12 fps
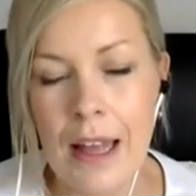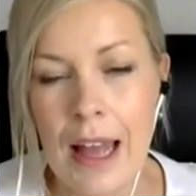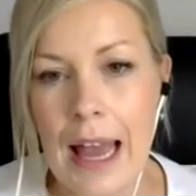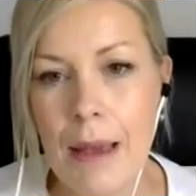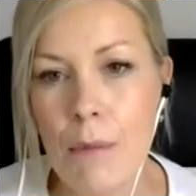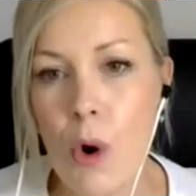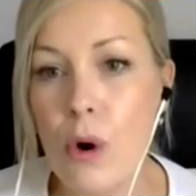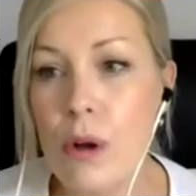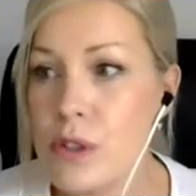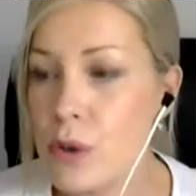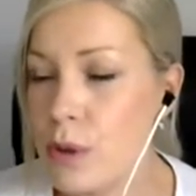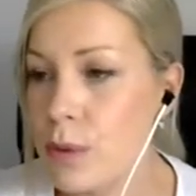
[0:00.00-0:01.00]
Um,
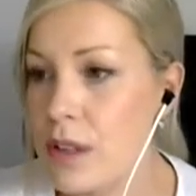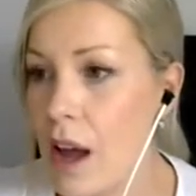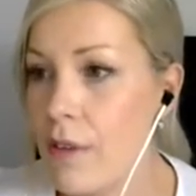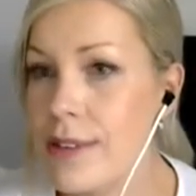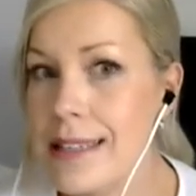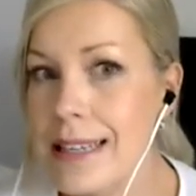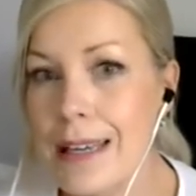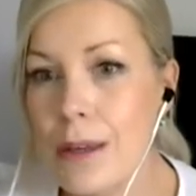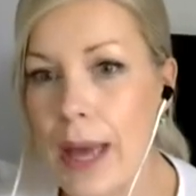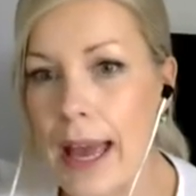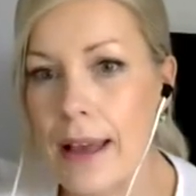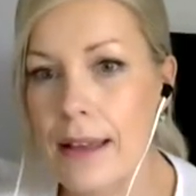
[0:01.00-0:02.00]
also, there was
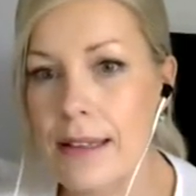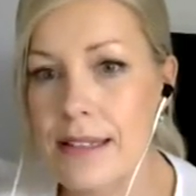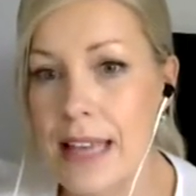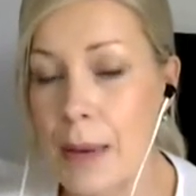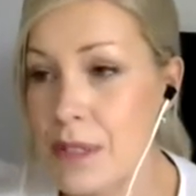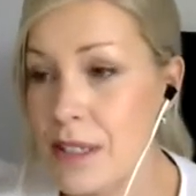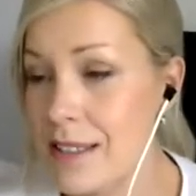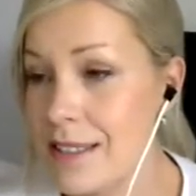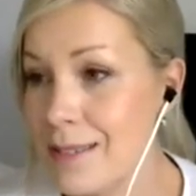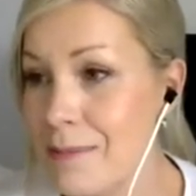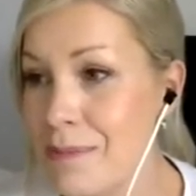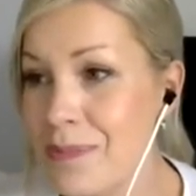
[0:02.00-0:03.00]
obviously uh,
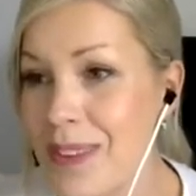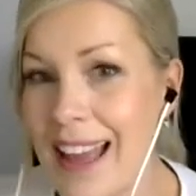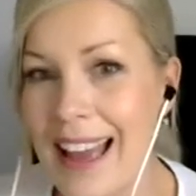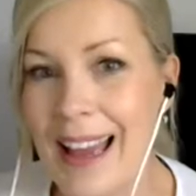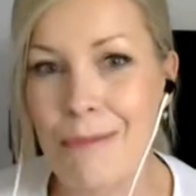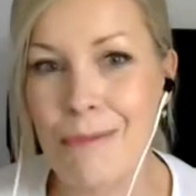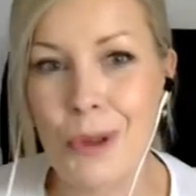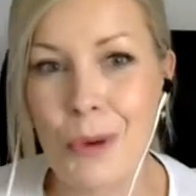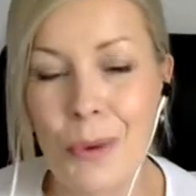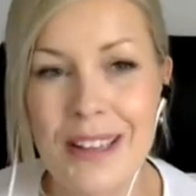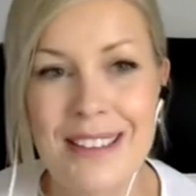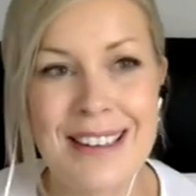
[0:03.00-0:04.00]
skepticism um,
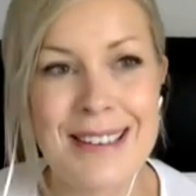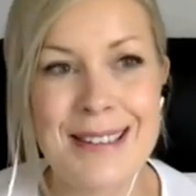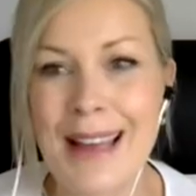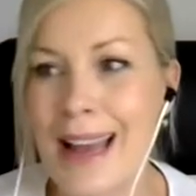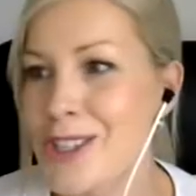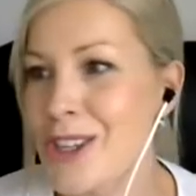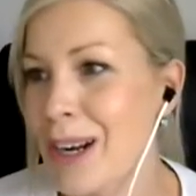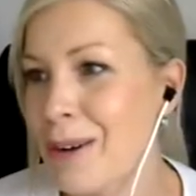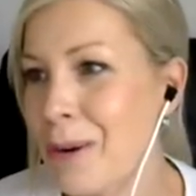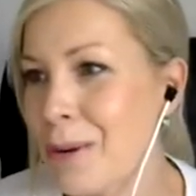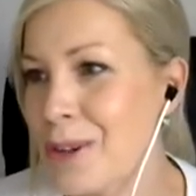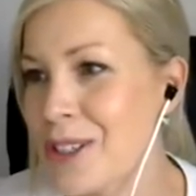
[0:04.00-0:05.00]
with this agile
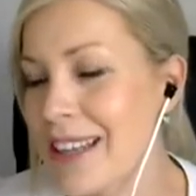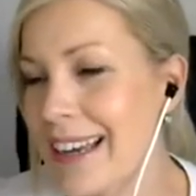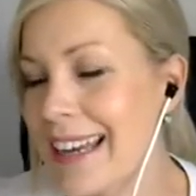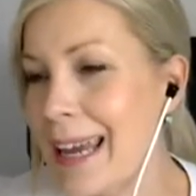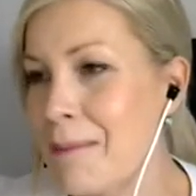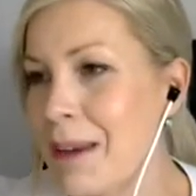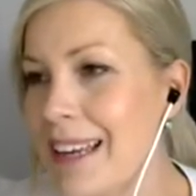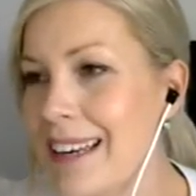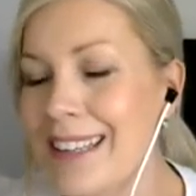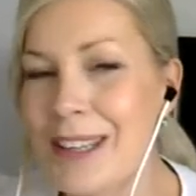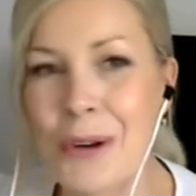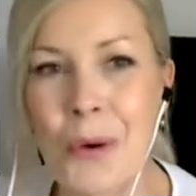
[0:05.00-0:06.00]
coach that came
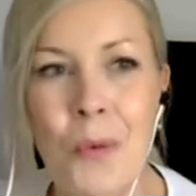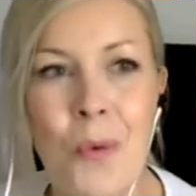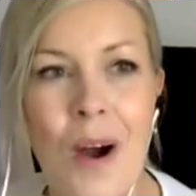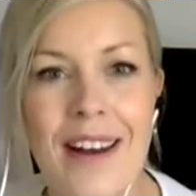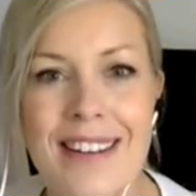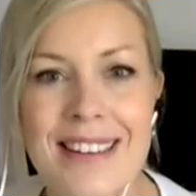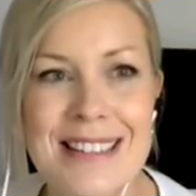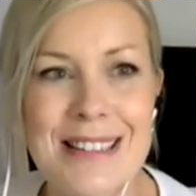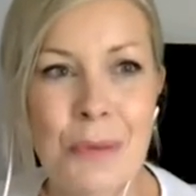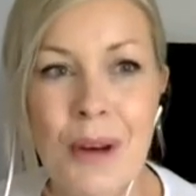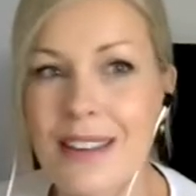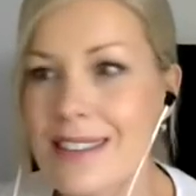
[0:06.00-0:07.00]
in. You know, what is
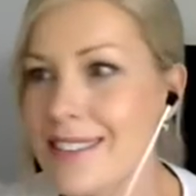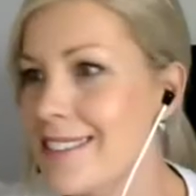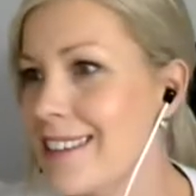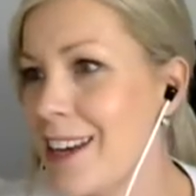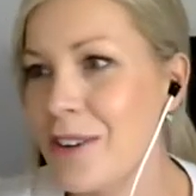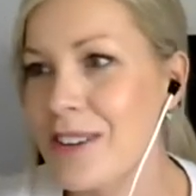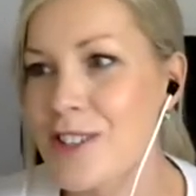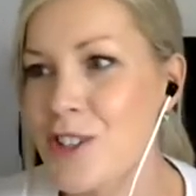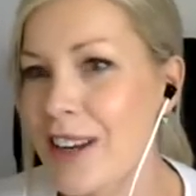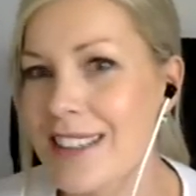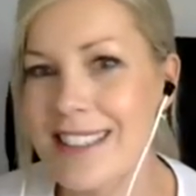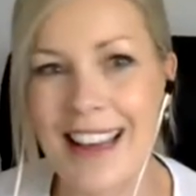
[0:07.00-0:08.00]
what is their
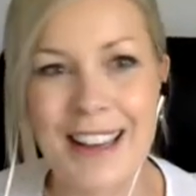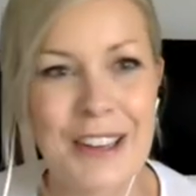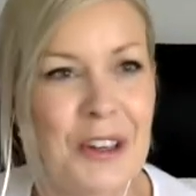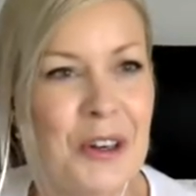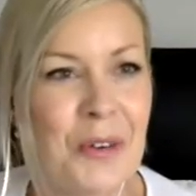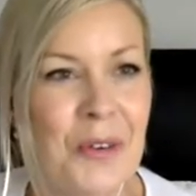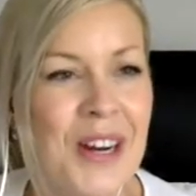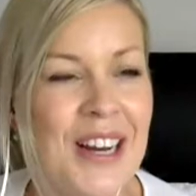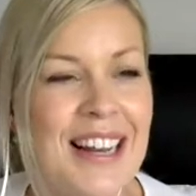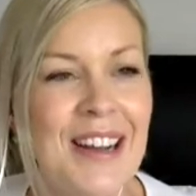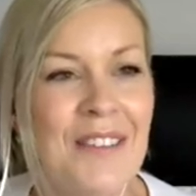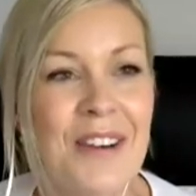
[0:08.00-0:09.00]
agenda? You know,
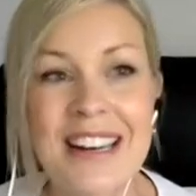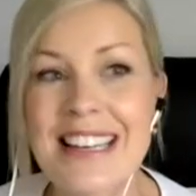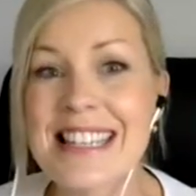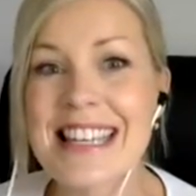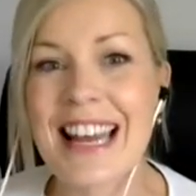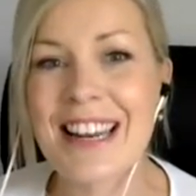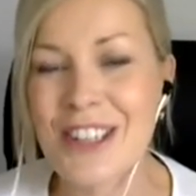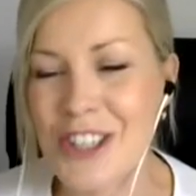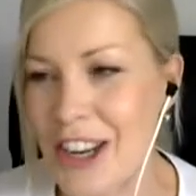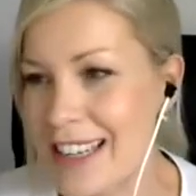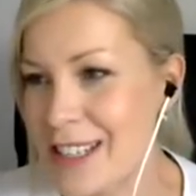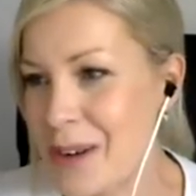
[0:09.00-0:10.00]
what is the end
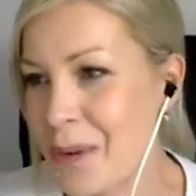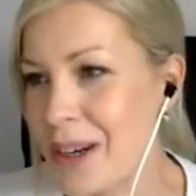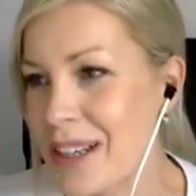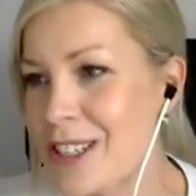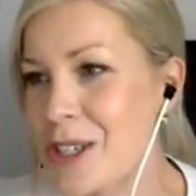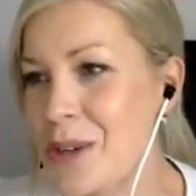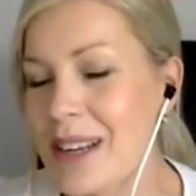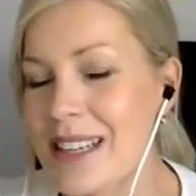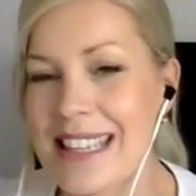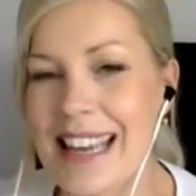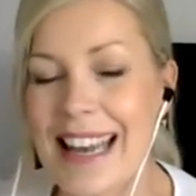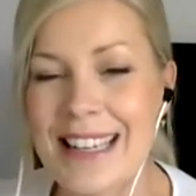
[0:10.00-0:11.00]
agenda? Where does she want
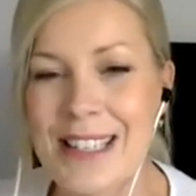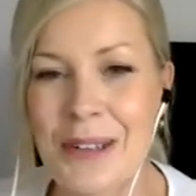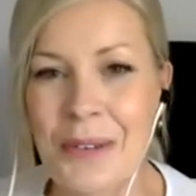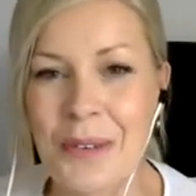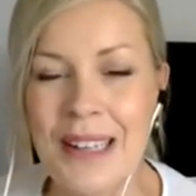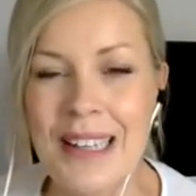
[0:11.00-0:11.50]
to get to?